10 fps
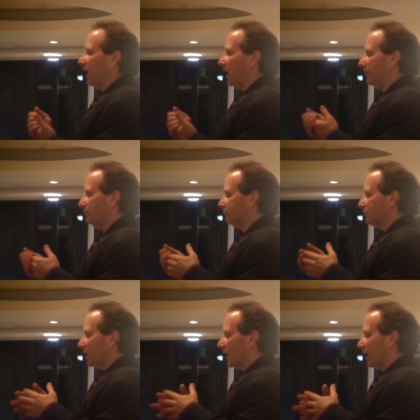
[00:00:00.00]
Um,
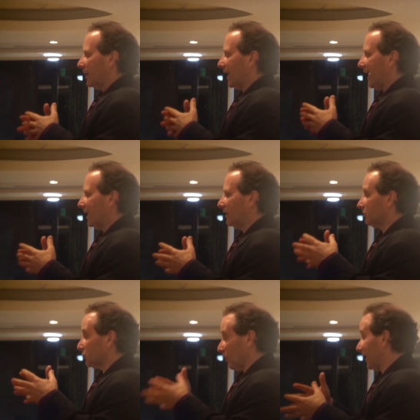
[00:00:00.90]

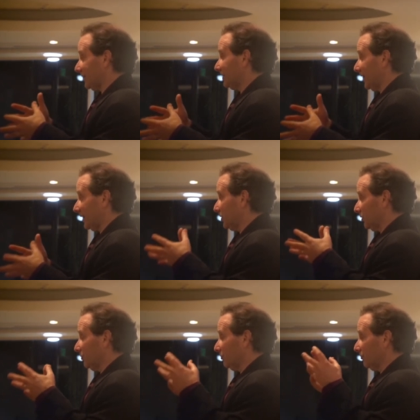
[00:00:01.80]
they tried to stick
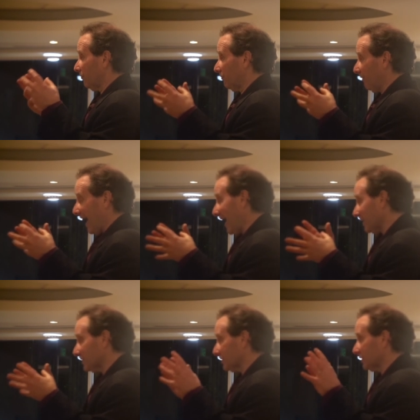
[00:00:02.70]
to
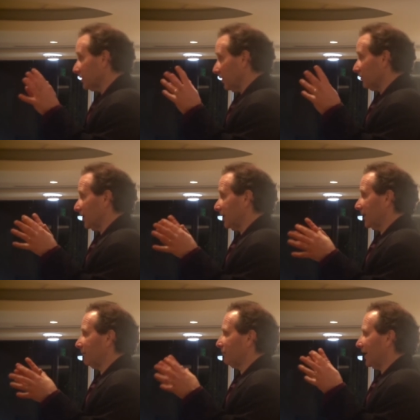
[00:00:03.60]
facts. You know, they,
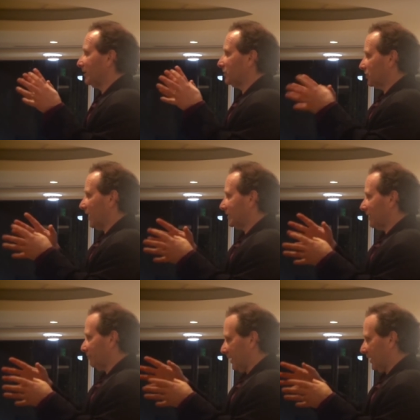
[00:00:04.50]
if they said
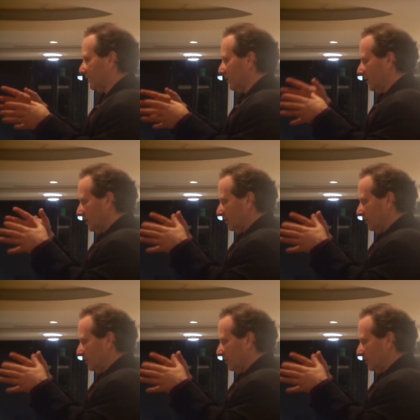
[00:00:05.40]
something,